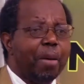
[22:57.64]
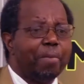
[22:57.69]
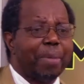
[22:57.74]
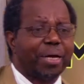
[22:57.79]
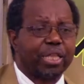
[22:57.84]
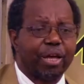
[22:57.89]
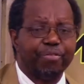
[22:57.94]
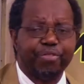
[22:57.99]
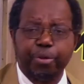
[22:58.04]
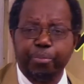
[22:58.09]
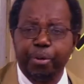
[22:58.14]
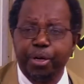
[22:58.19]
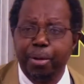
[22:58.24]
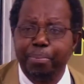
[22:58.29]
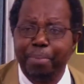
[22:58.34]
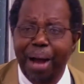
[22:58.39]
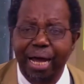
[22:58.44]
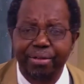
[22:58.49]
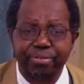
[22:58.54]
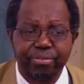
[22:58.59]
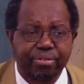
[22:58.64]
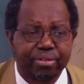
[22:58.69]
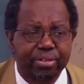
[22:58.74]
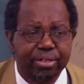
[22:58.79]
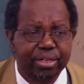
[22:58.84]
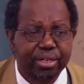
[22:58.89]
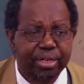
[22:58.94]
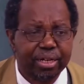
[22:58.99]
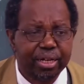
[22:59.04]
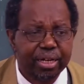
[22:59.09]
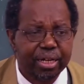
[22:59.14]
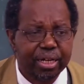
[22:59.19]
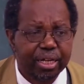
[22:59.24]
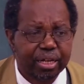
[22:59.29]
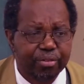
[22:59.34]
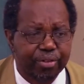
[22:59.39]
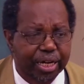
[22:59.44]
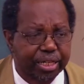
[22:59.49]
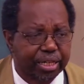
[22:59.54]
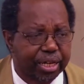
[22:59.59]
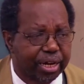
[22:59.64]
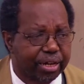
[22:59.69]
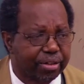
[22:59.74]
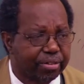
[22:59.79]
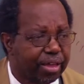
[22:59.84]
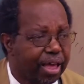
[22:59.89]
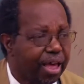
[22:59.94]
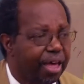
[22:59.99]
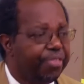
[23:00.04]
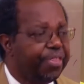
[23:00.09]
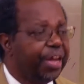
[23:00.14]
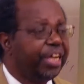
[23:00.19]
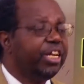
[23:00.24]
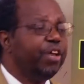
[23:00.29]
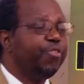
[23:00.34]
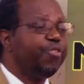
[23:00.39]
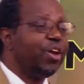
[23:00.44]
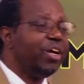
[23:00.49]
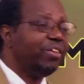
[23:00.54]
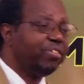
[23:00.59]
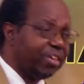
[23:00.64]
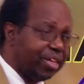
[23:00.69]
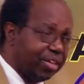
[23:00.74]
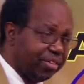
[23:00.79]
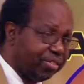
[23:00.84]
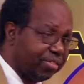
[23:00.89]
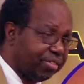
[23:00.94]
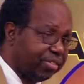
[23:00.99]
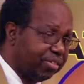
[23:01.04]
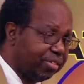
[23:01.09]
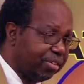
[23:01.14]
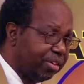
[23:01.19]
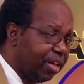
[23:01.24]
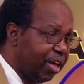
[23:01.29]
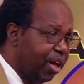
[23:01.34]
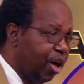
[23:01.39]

but everybody must evangelize. The difference is,